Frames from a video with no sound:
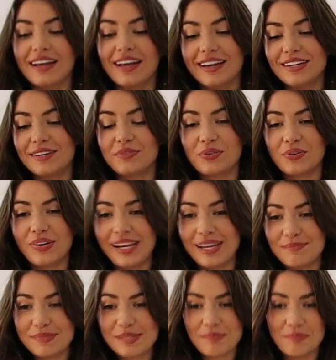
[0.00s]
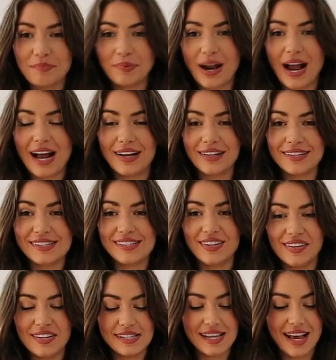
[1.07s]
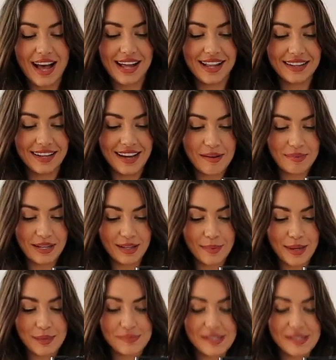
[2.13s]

kind of creams and browns. You can tell I'm a little bit